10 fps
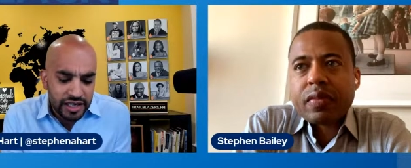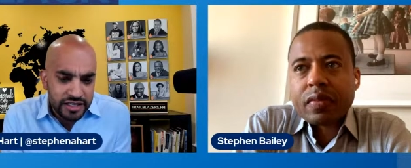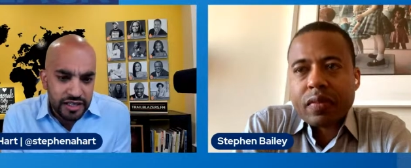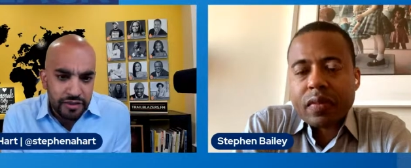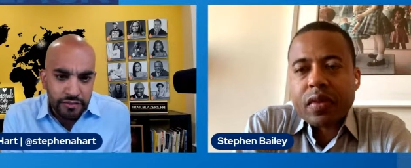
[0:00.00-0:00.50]
Speaker 1: tell
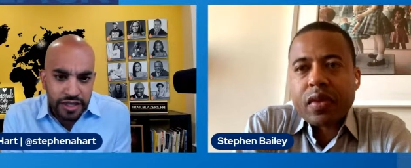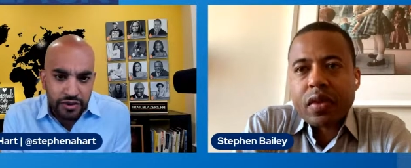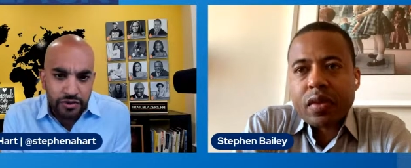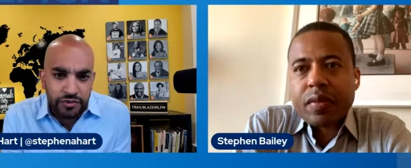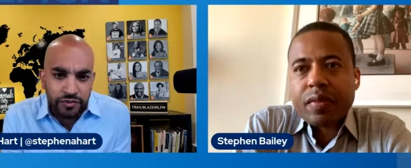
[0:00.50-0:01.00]
us
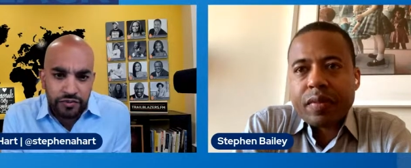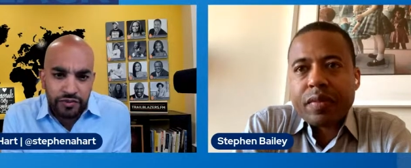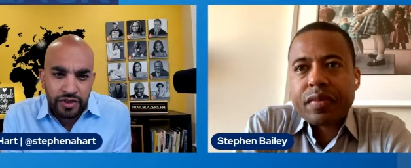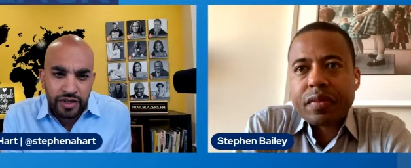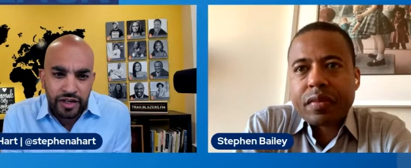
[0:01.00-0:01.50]
about
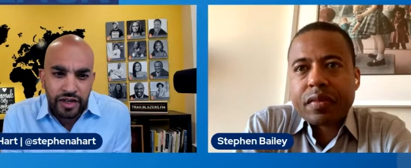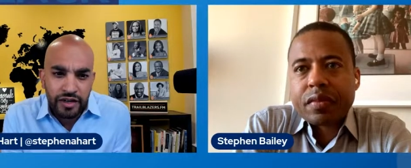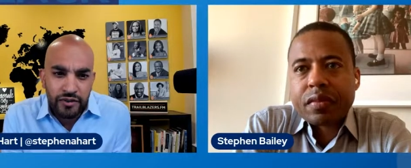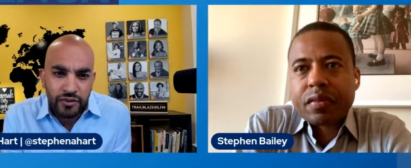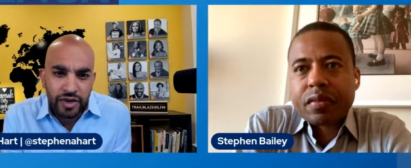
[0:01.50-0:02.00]
you
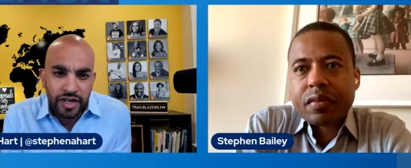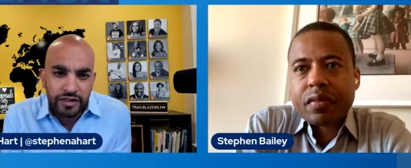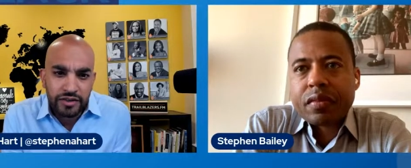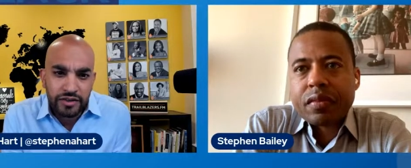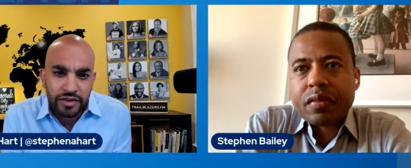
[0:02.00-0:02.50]
know
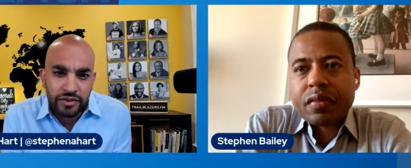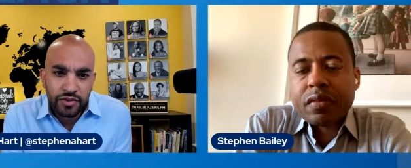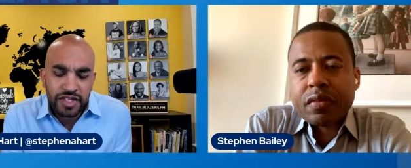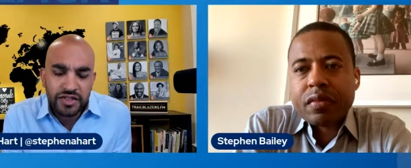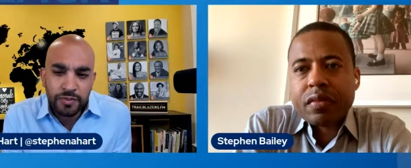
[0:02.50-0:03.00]
what
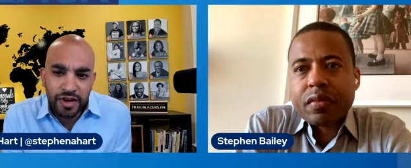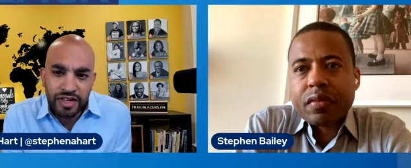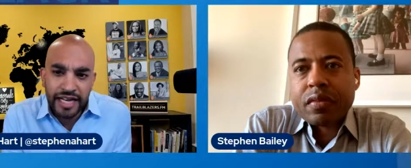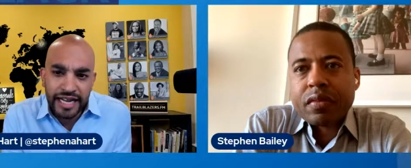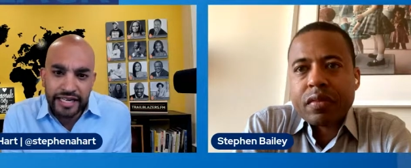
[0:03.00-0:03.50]
what
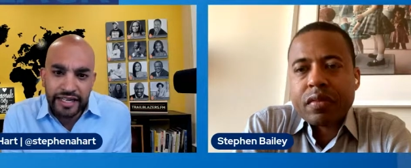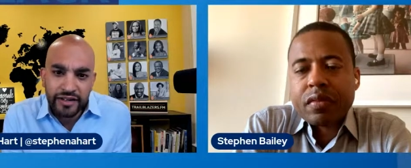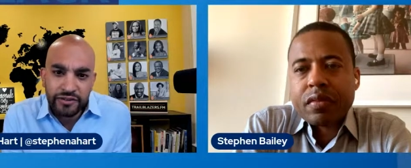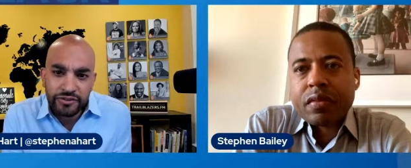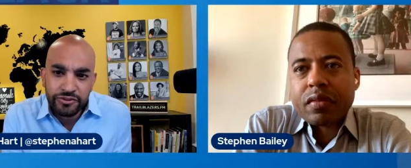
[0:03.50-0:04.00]
sparked the
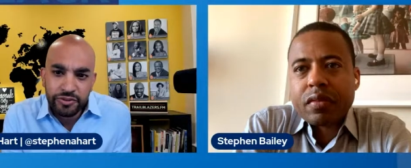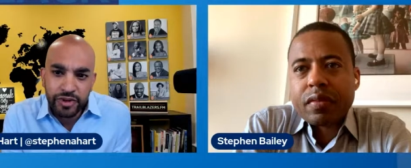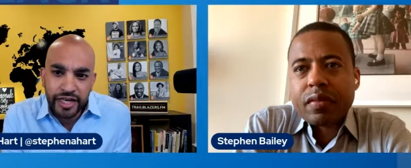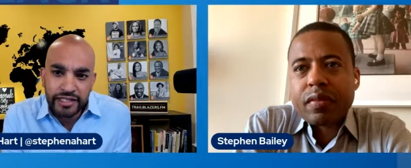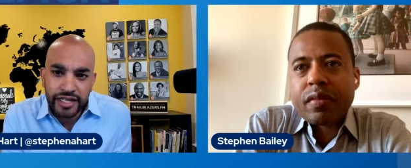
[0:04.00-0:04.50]
idea
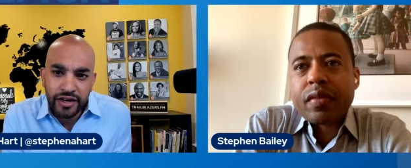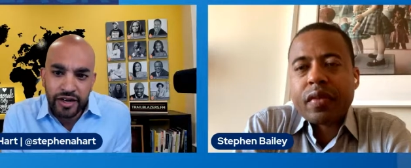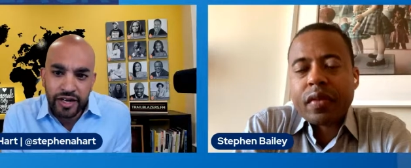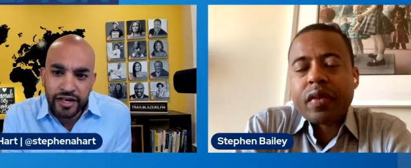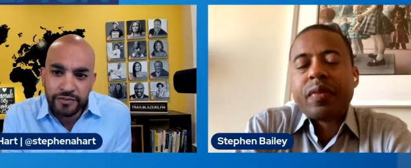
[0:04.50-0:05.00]
for
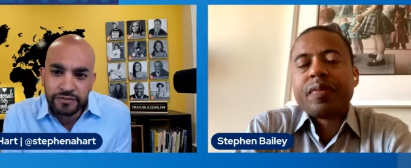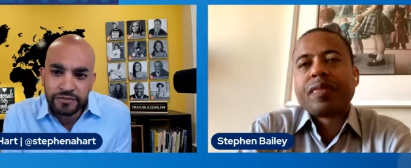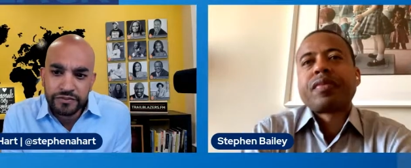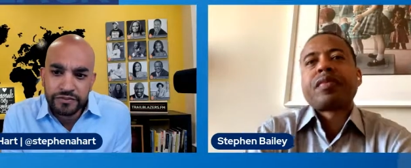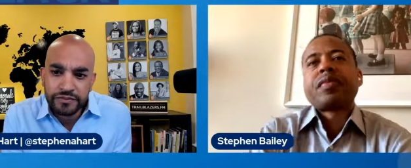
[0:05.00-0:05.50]
ExecOnline.
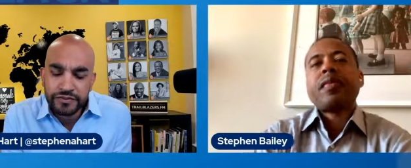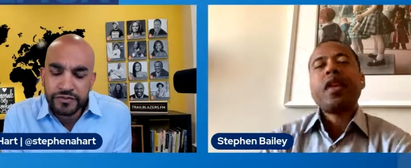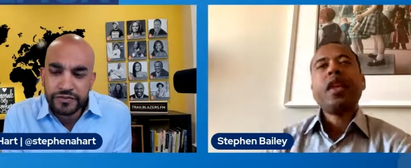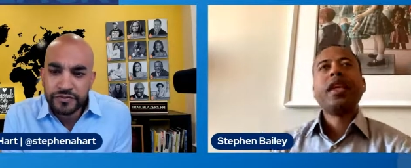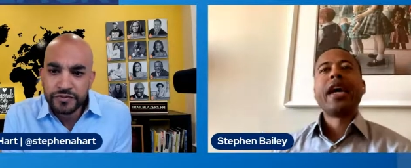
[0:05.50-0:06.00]

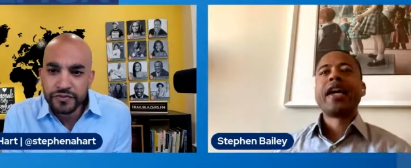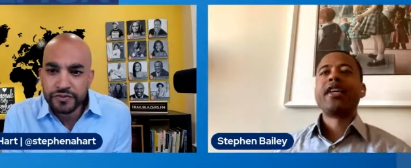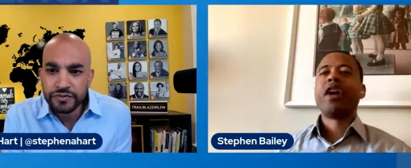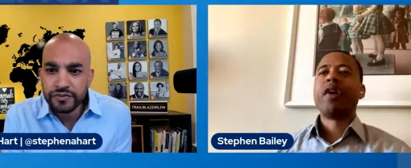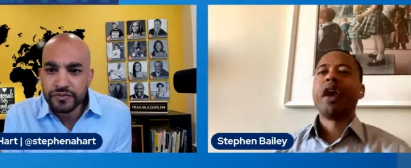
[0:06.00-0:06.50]
Speaker 2: Yeah, you
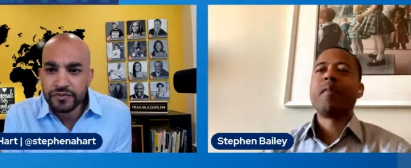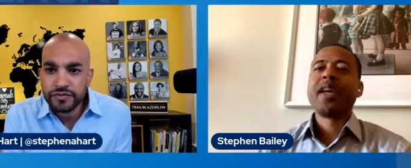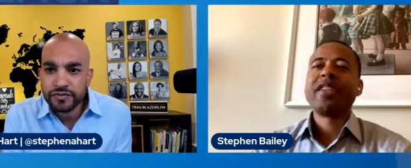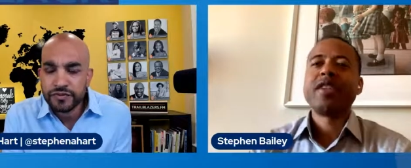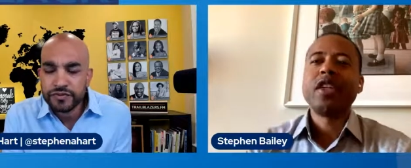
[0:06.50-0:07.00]
know, um,
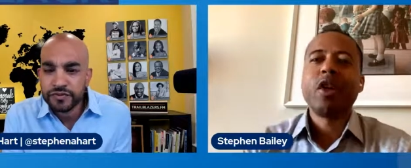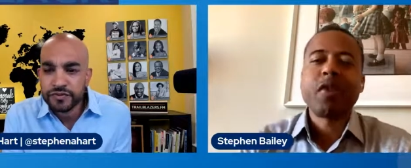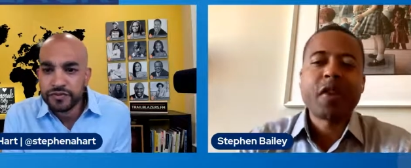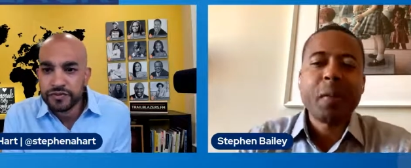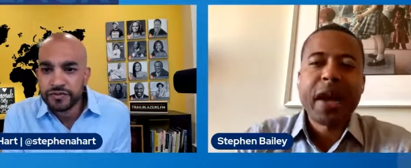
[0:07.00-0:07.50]
it, you know,
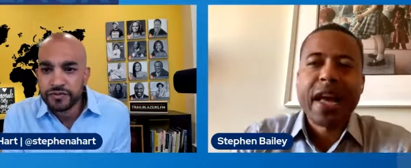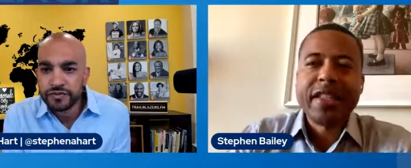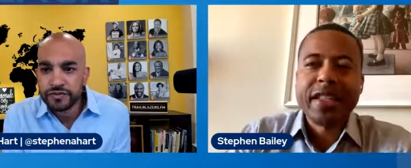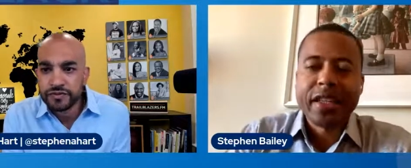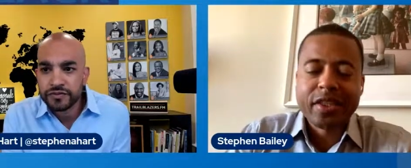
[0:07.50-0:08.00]
the thing about
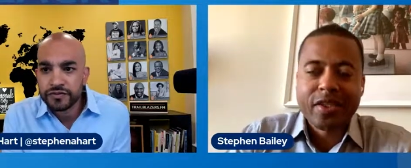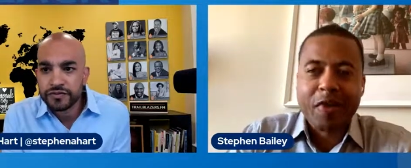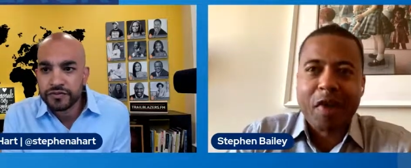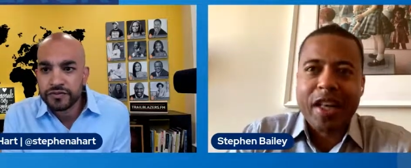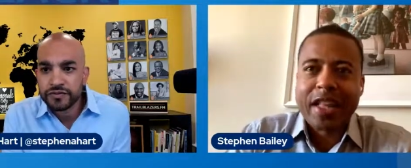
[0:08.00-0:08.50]
ideas
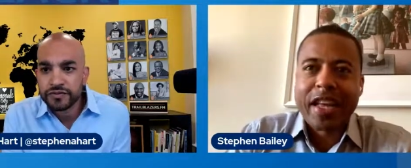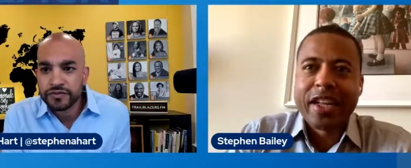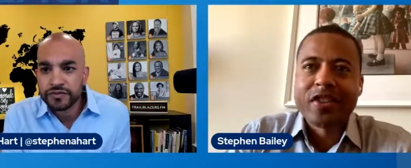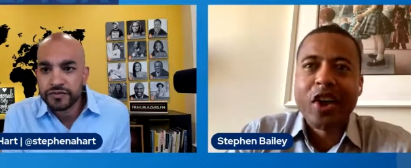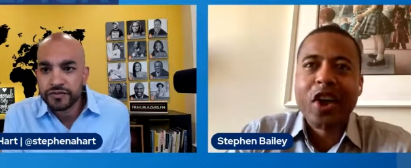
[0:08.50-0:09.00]
on uh, that
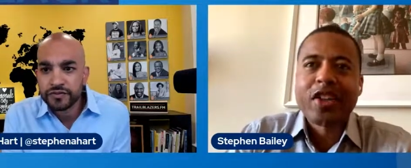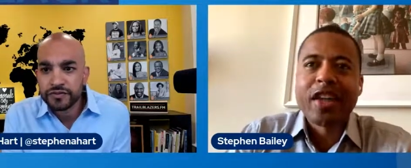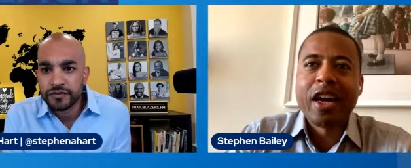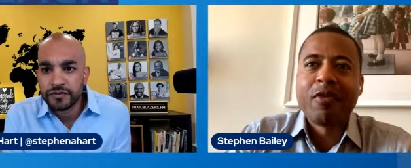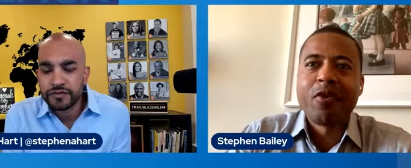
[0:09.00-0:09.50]
it's hard
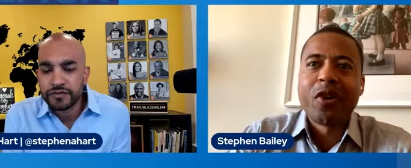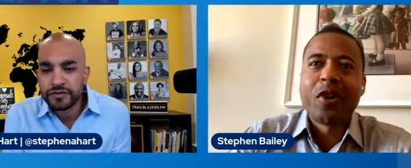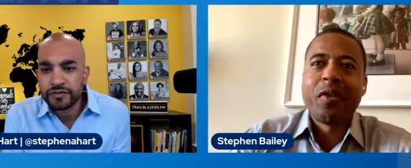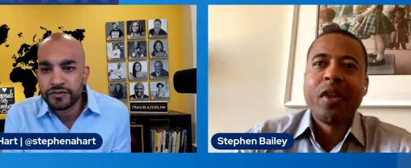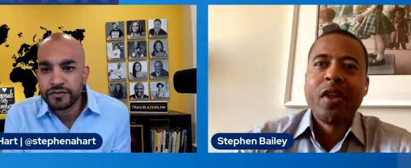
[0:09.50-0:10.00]
to
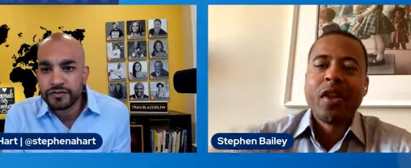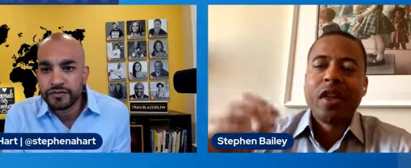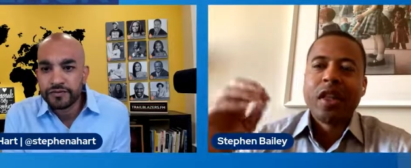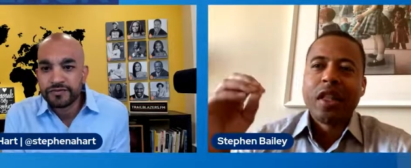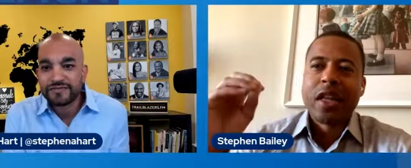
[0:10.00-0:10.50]
ever
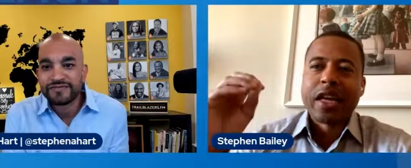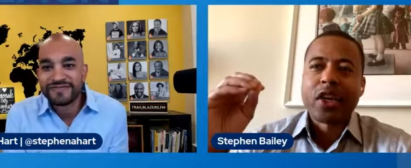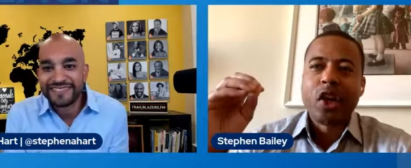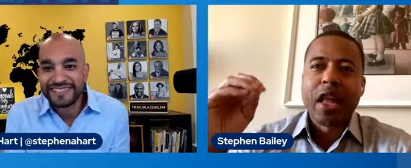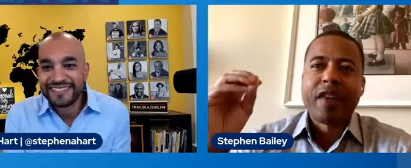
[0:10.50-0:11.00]

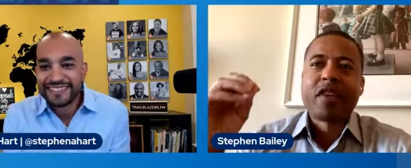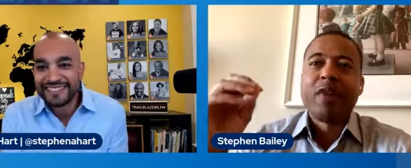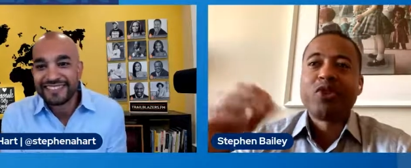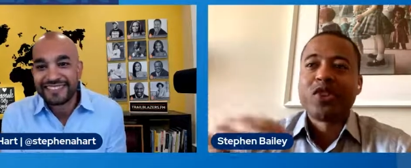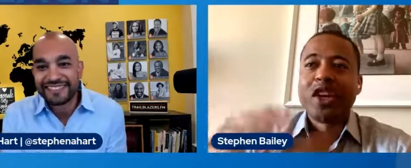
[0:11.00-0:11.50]
like you know a lot of
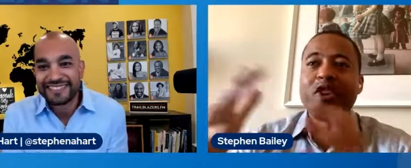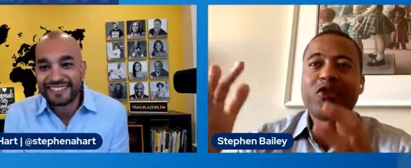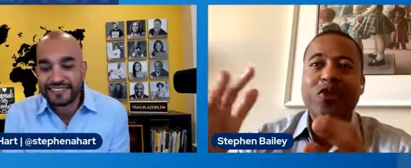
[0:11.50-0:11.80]
times you tell